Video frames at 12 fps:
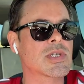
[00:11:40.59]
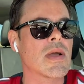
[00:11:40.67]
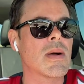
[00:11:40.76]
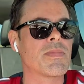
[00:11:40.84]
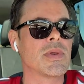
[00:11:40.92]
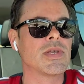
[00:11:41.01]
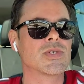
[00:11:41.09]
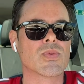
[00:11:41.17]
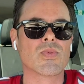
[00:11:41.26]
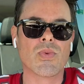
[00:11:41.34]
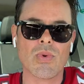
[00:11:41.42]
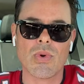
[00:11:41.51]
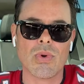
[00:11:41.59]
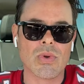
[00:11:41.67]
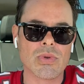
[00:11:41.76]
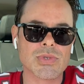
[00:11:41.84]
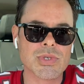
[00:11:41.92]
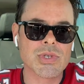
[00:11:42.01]
company's
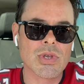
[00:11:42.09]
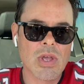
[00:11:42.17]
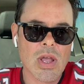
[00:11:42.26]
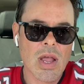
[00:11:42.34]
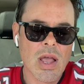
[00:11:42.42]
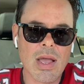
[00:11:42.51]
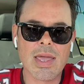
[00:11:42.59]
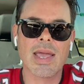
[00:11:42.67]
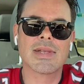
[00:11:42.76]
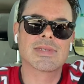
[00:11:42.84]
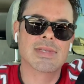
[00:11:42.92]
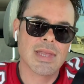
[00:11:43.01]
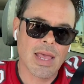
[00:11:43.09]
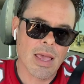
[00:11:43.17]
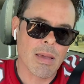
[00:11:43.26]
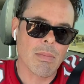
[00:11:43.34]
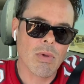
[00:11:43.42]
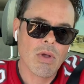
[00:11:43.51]
rules against
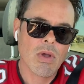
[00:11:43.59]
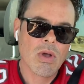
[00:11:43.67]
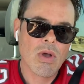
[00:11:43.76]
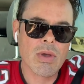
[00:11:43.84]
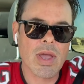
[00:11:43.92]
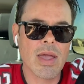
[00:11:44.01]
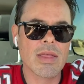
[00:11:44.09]
them, okay?